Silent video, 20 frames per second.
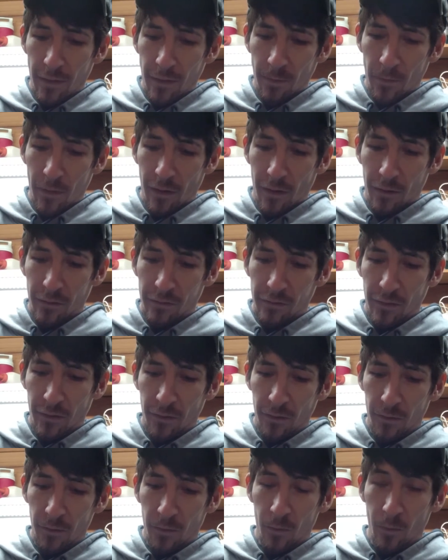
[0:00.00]
but
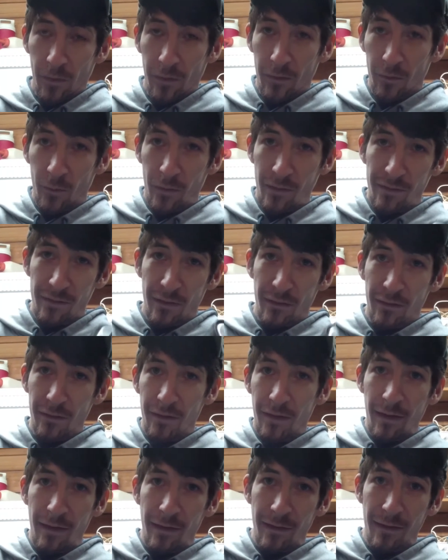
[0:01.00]
also with it
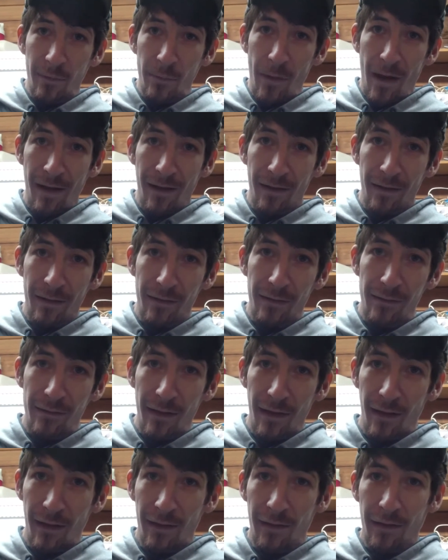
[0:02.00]
recirculating it back in the
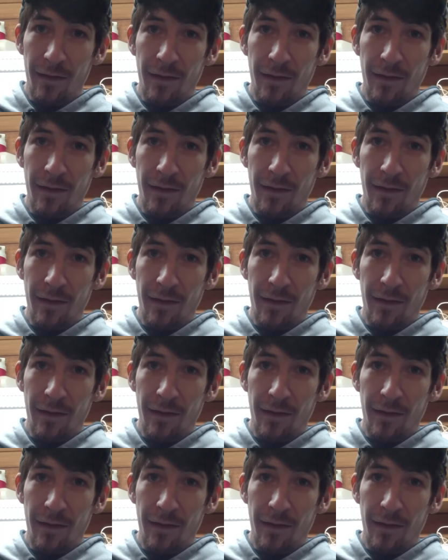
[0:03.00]
intake,